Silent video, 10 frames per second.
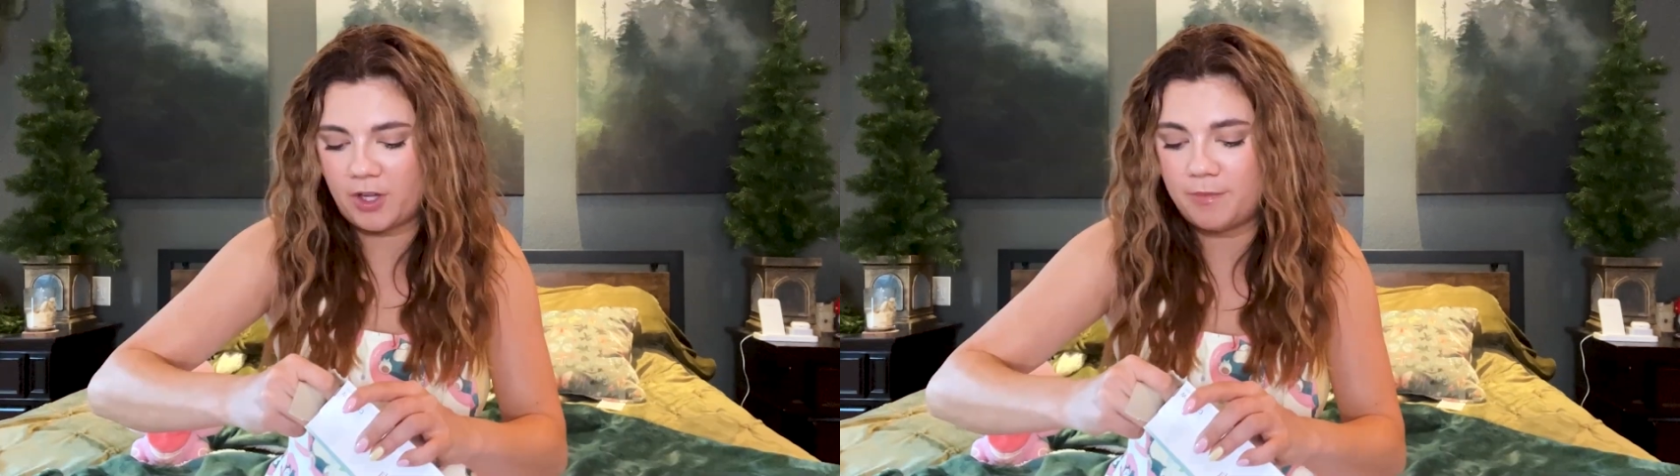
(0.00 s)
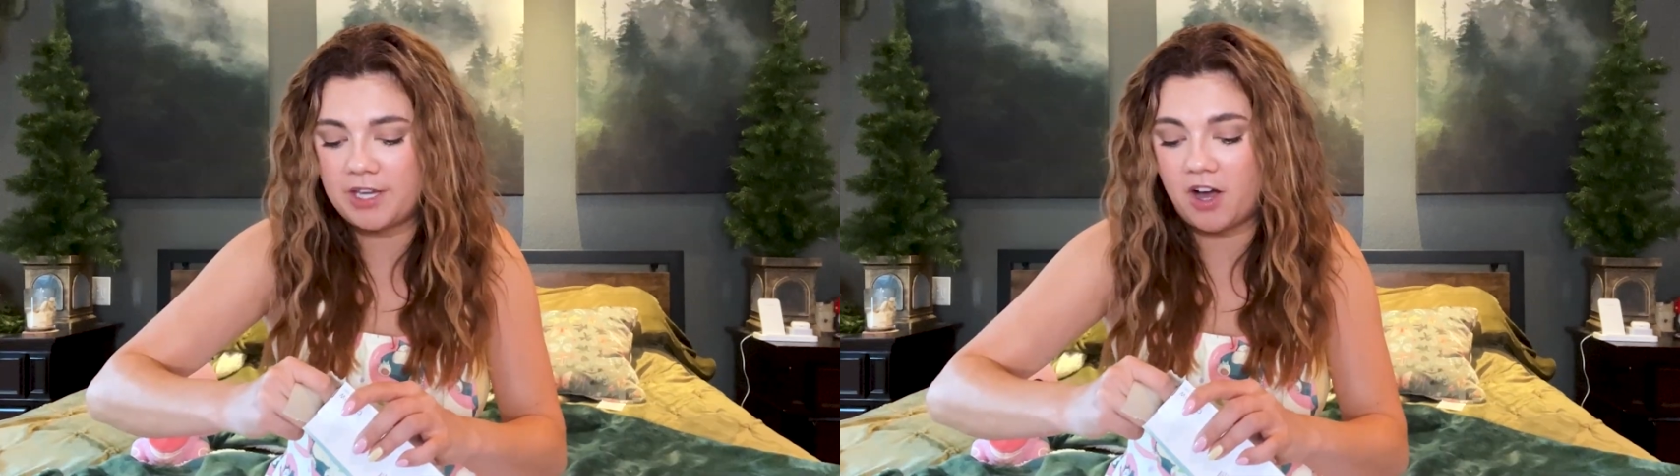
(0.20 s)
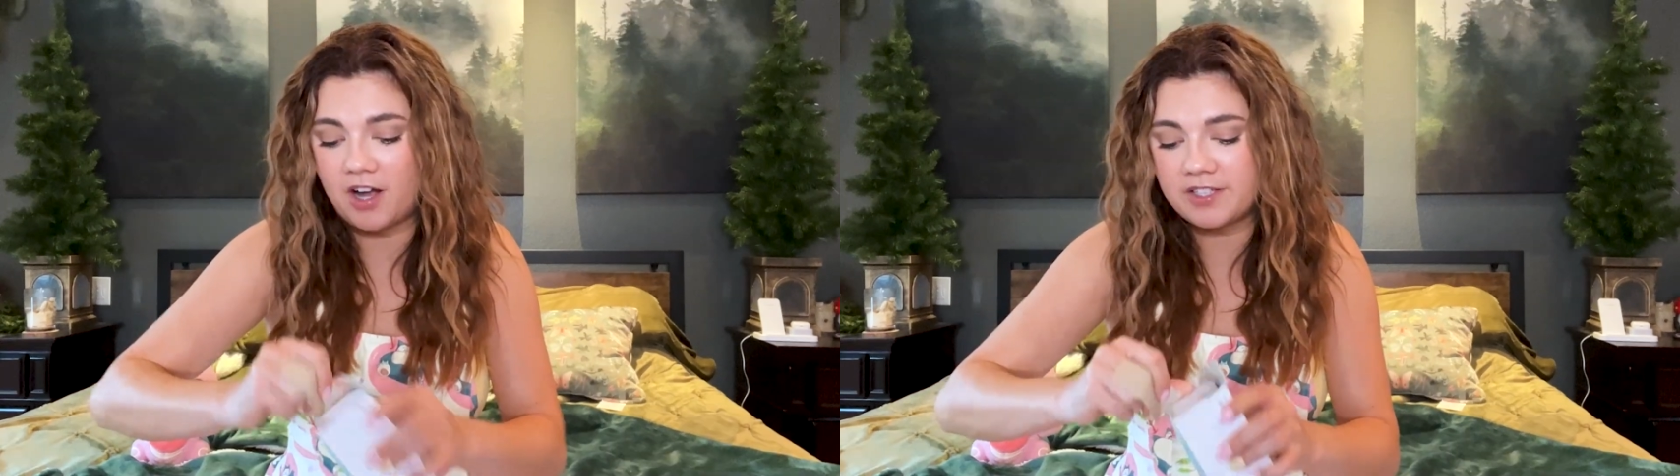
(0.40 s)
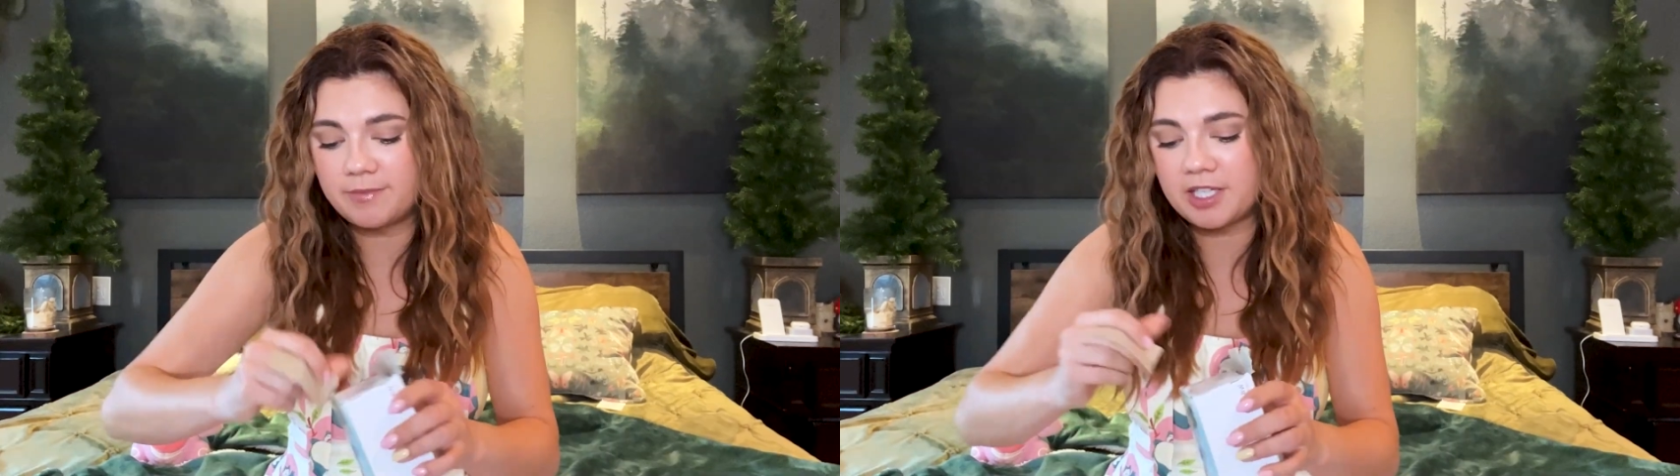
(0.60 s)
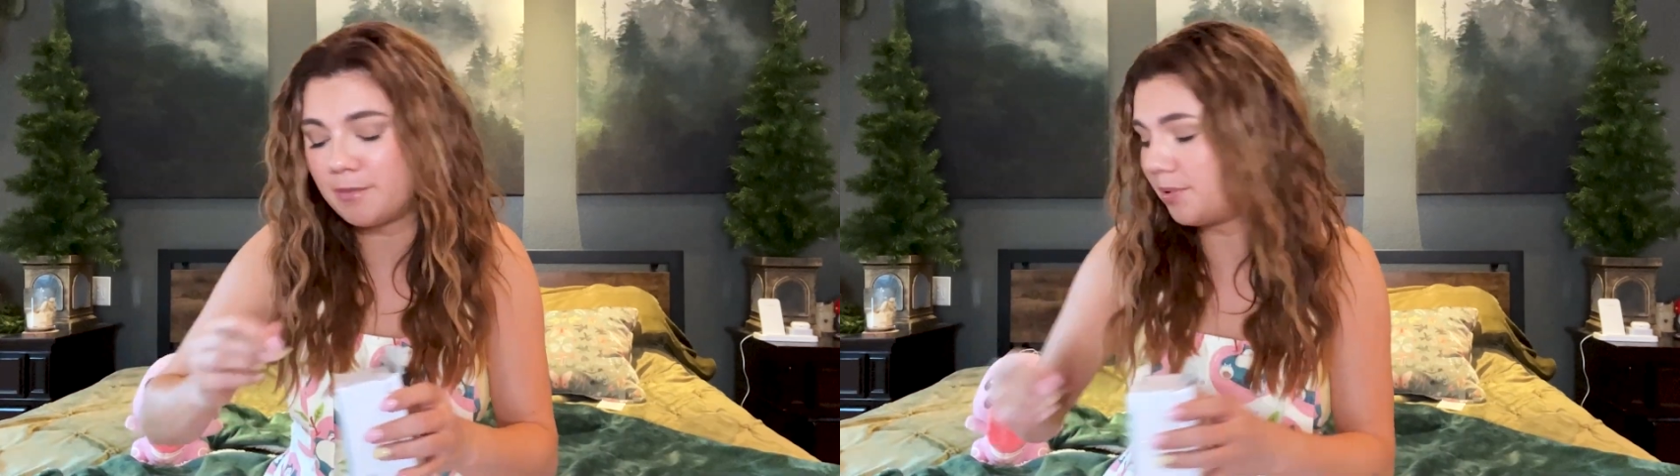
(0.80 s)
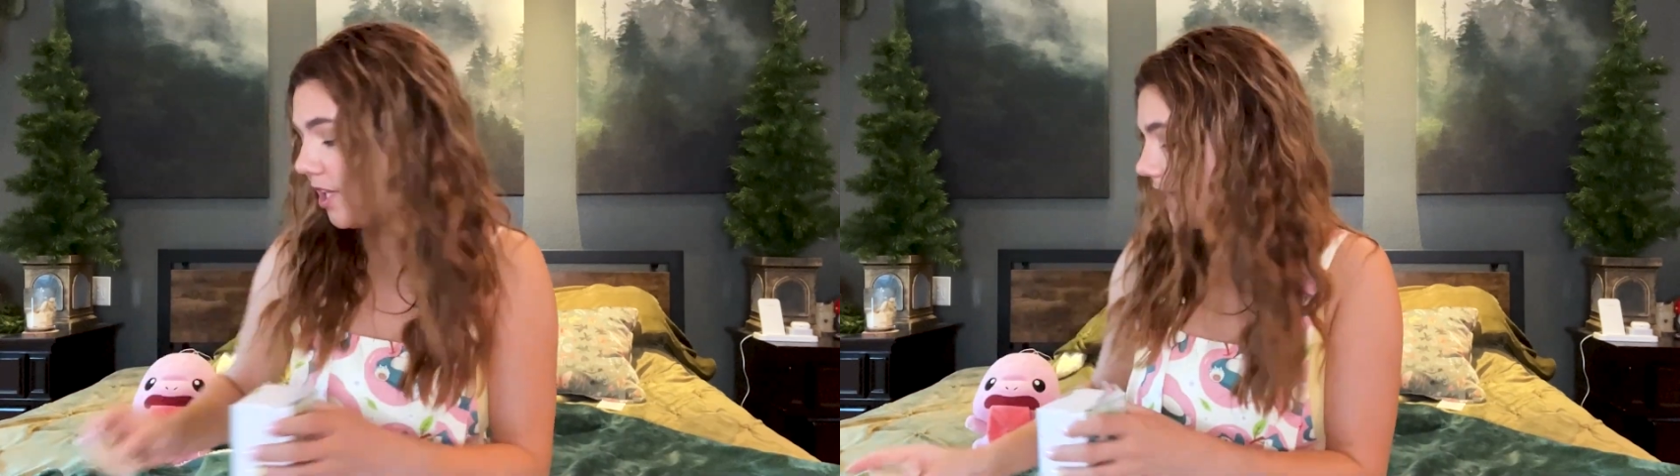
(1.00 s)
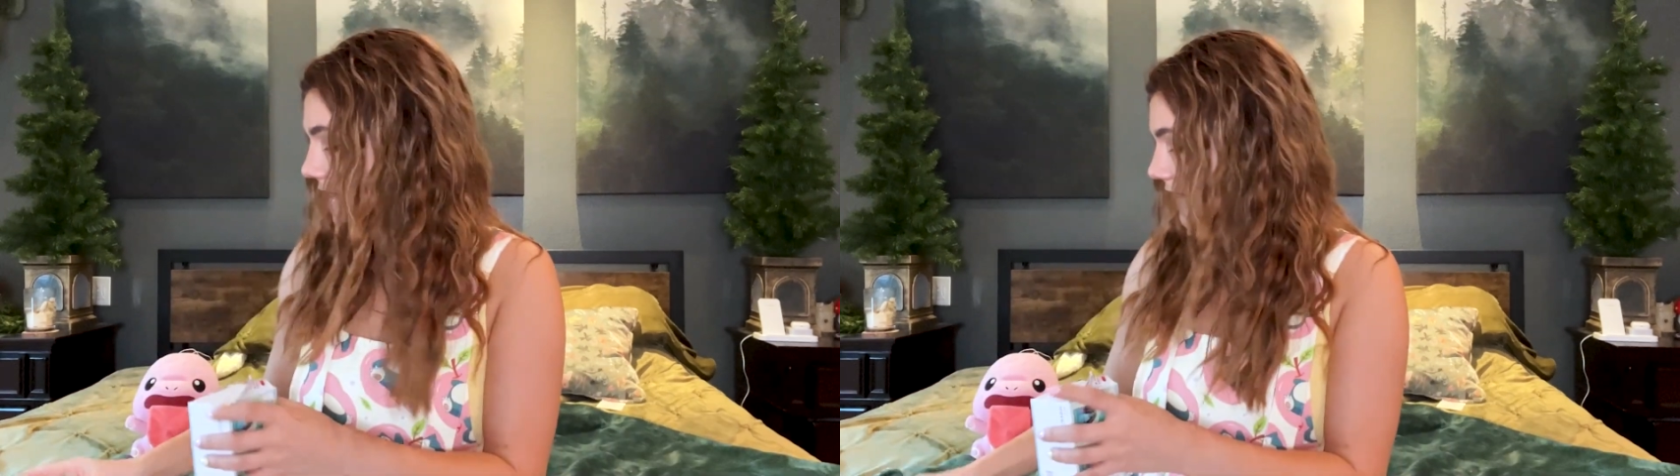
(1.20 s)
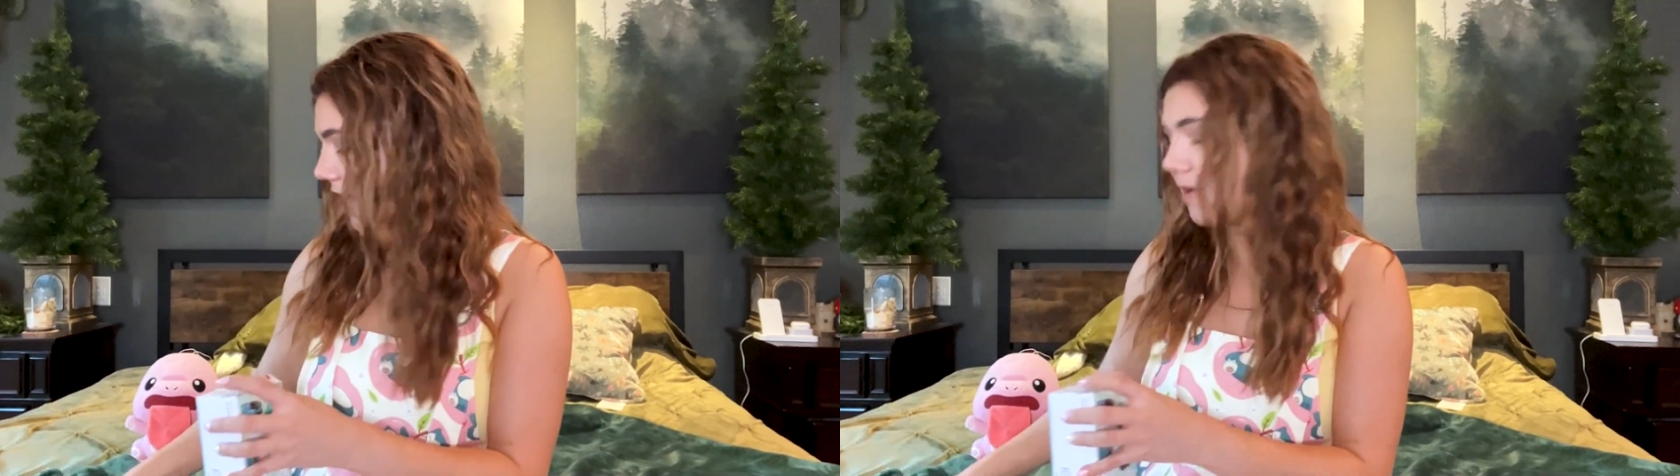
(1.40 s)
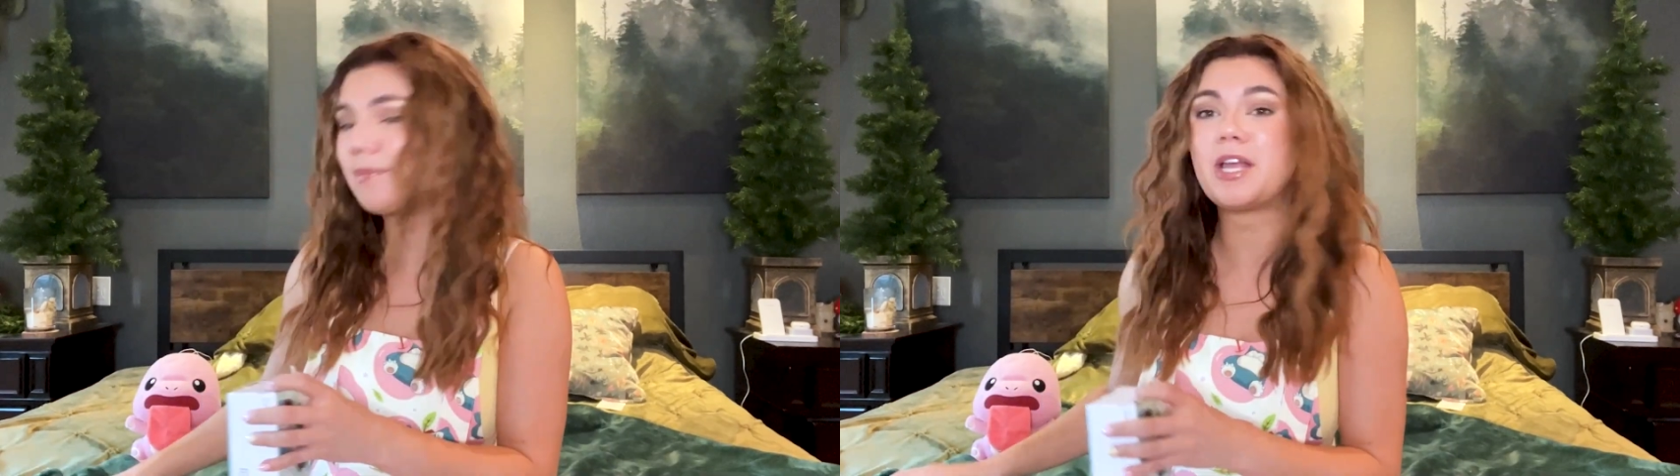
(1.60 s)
It'd be awesome to complete a set,